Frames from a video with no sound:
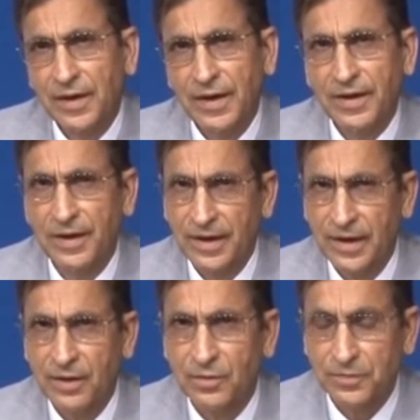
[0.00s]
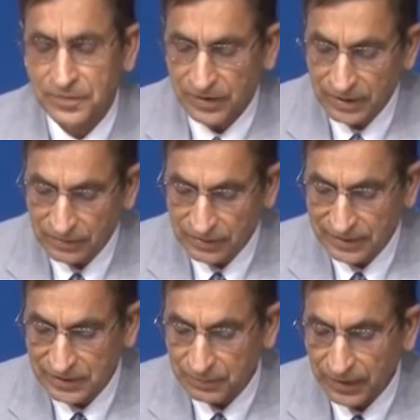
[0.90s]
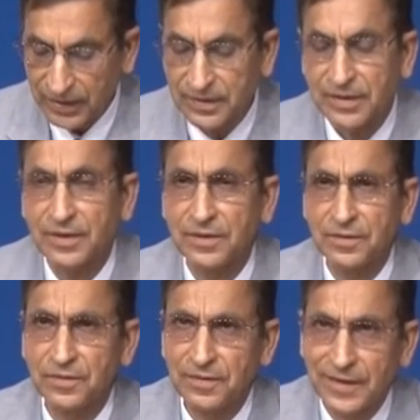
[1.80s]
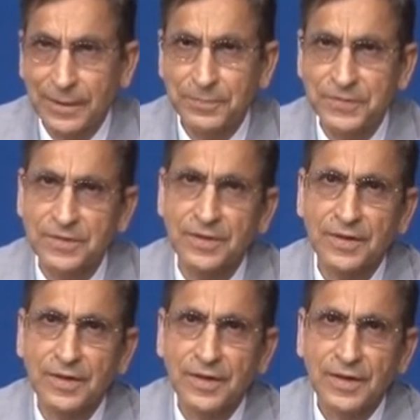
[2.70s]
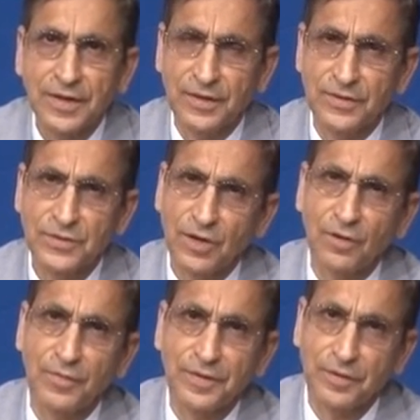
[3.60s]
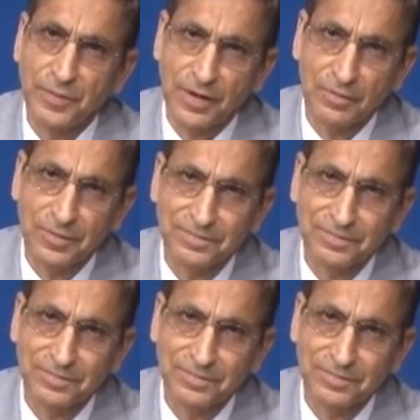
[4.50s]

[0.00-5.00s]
And now Sonny will explain the steps in solving the problem.